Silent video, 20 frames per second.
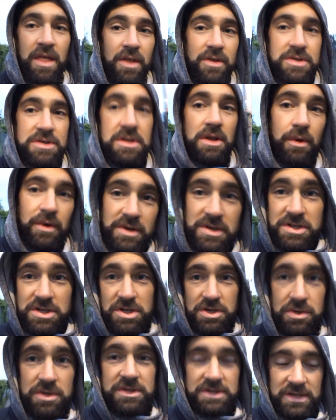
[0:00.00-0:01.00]
There's no
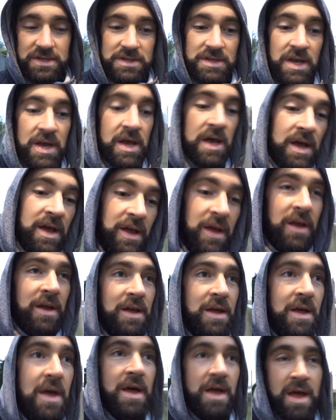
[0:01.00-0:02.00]
excuses.
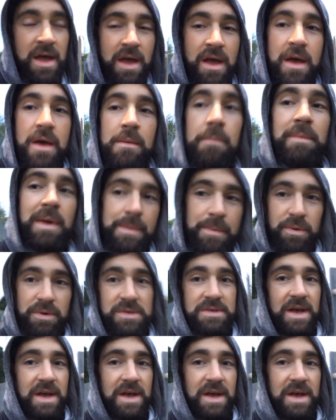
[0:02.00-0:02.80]
People